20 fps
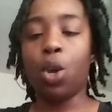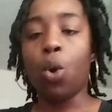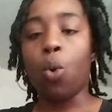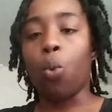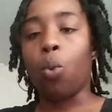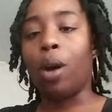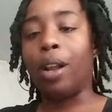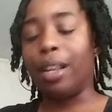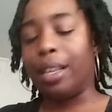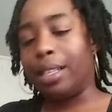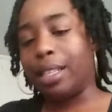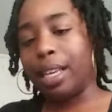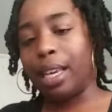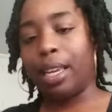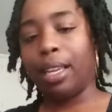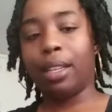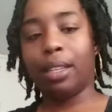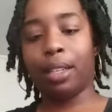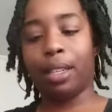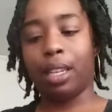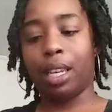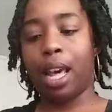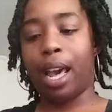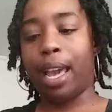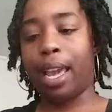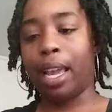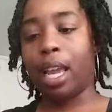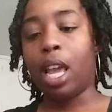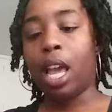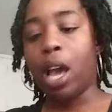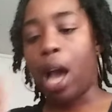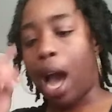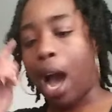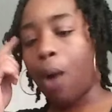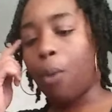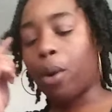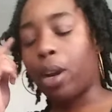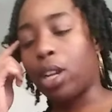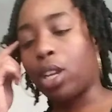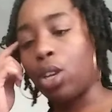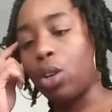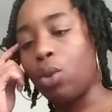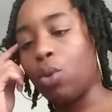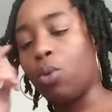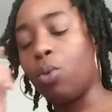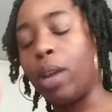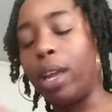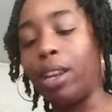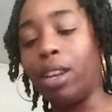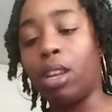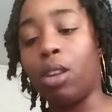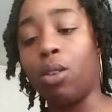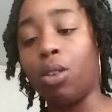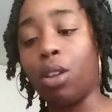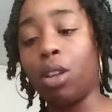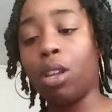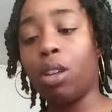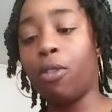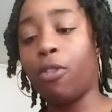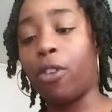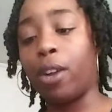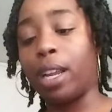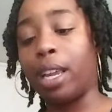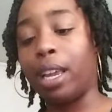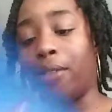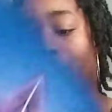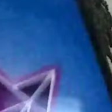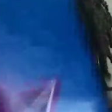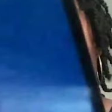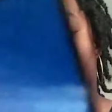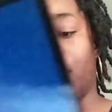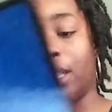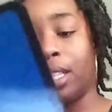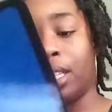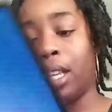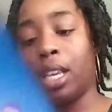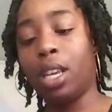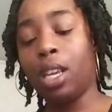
What is it? Like, how are you in forgiveness?